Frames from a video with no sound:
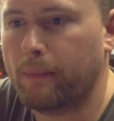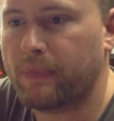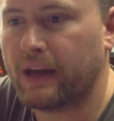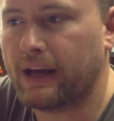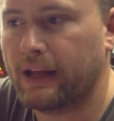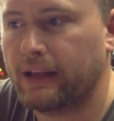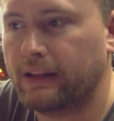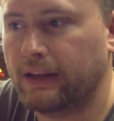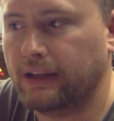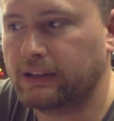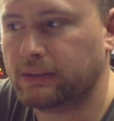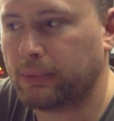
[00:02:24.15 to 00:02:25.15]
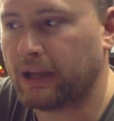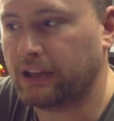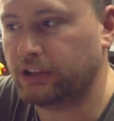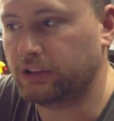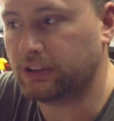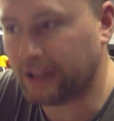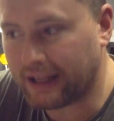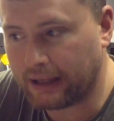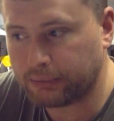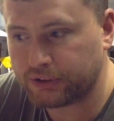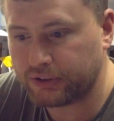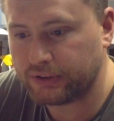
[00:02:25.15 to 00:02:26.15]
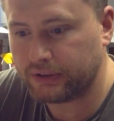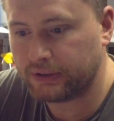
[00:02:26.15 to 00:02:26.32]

that the supply should collapse,